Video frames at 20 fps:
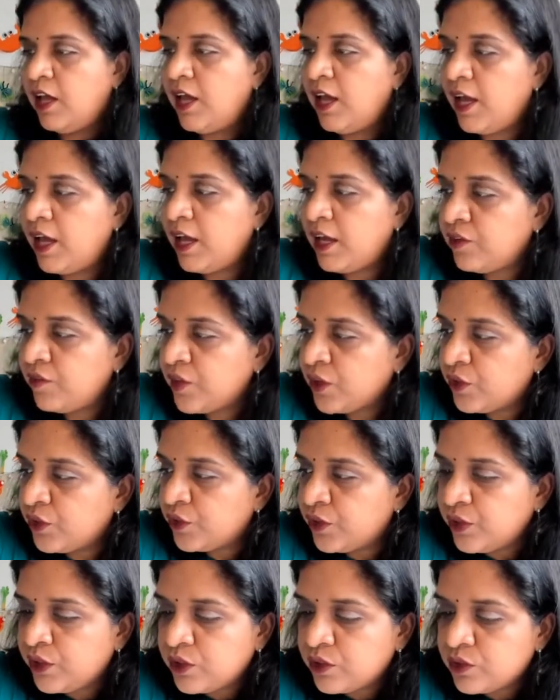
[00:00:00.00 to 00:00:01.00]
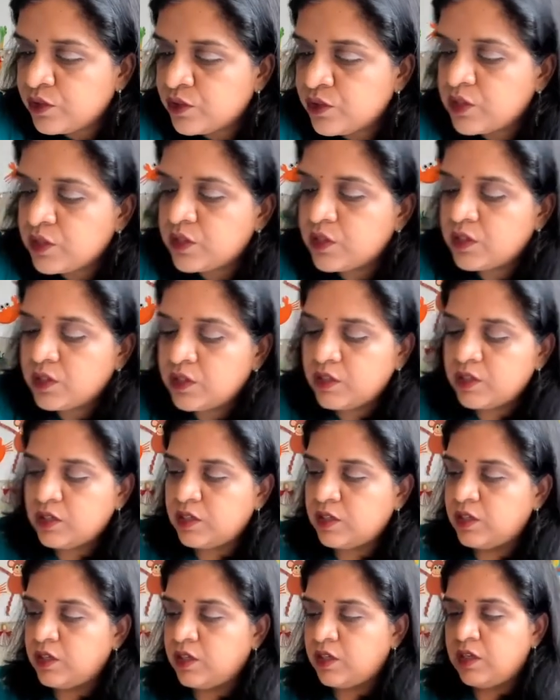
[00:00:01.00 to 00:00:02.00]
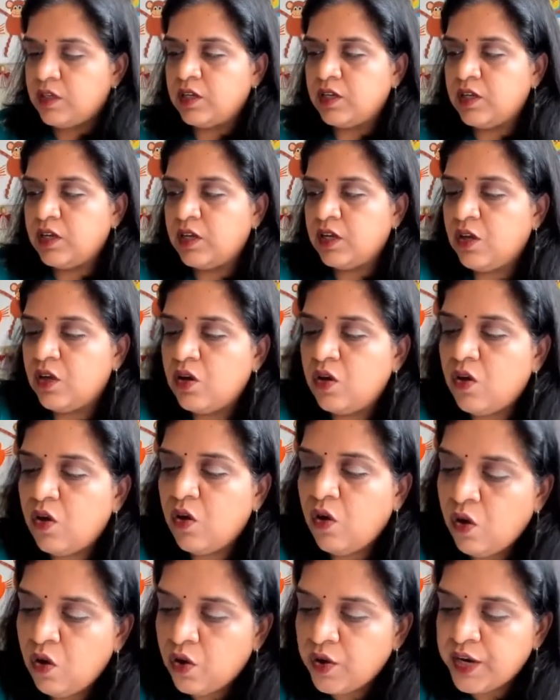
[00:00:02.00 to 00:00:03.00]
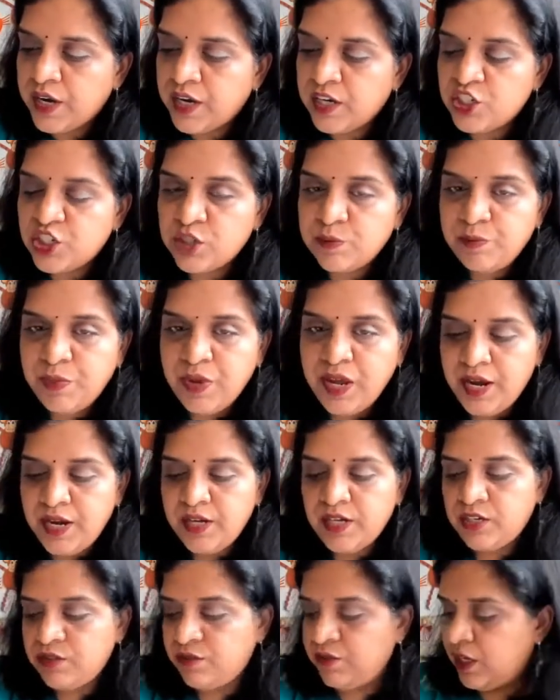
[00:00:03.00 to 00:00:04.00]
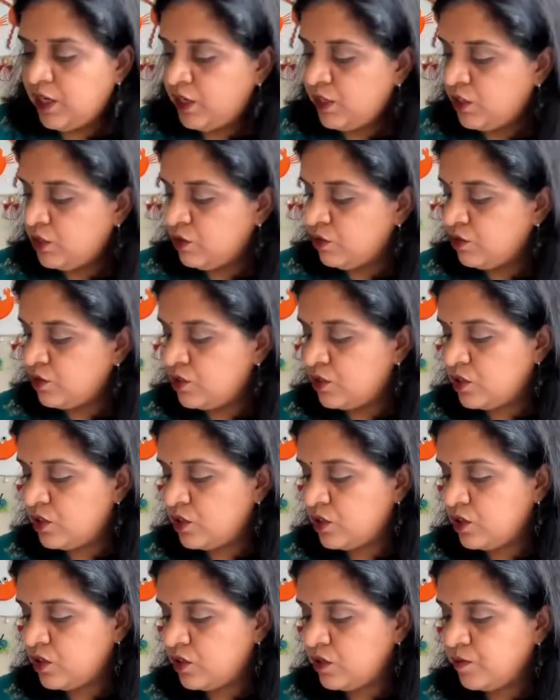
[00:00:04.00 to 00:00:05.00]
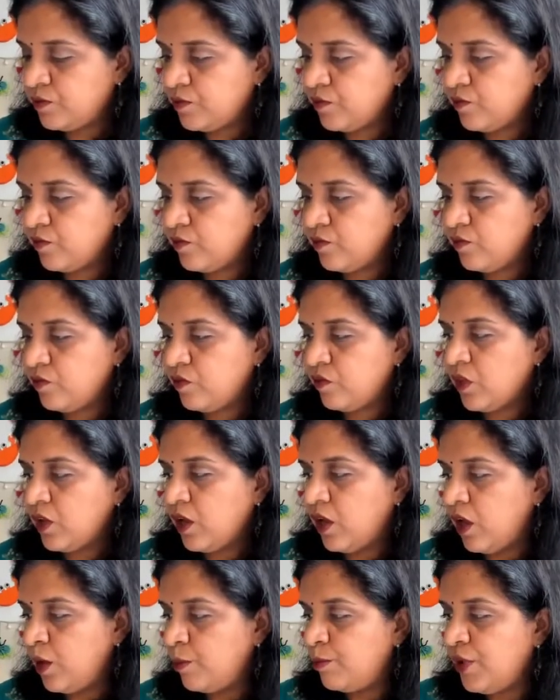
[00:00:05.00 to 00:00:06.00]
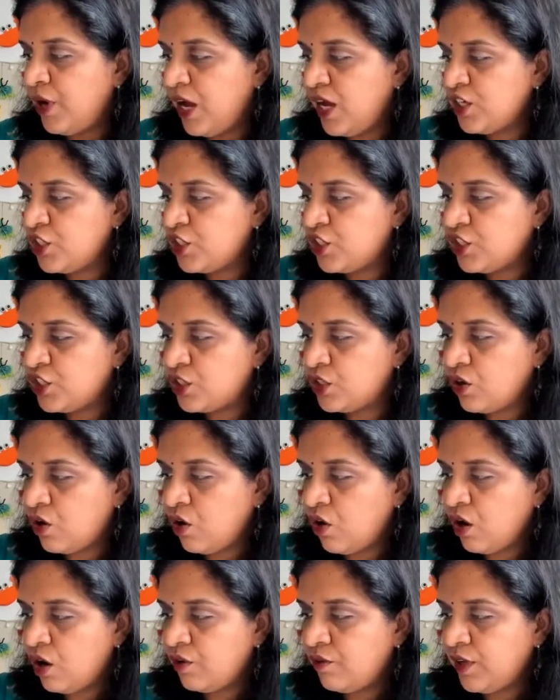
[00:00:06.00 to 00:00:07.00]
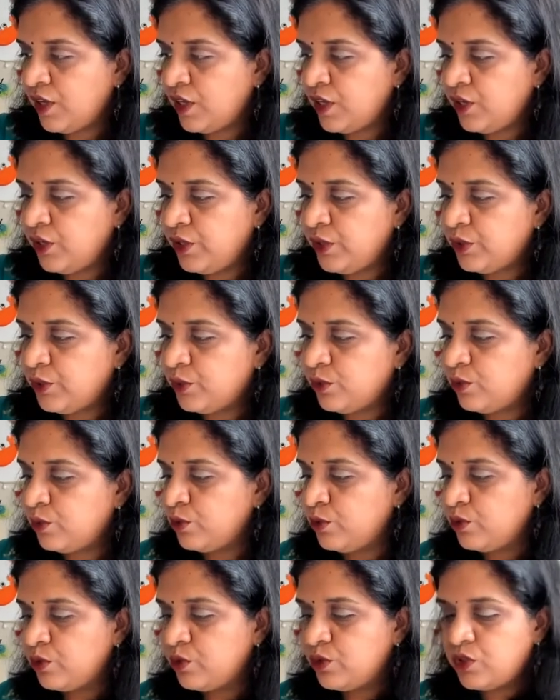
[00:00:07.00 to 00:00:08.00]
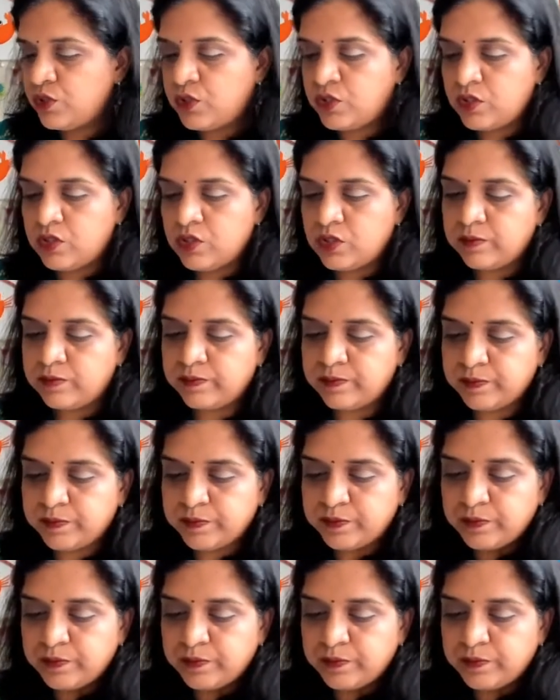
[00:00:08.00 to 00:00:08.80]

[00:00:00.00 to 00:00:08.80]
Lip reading: And we're going to use orange paint. We can use a brush, or we can use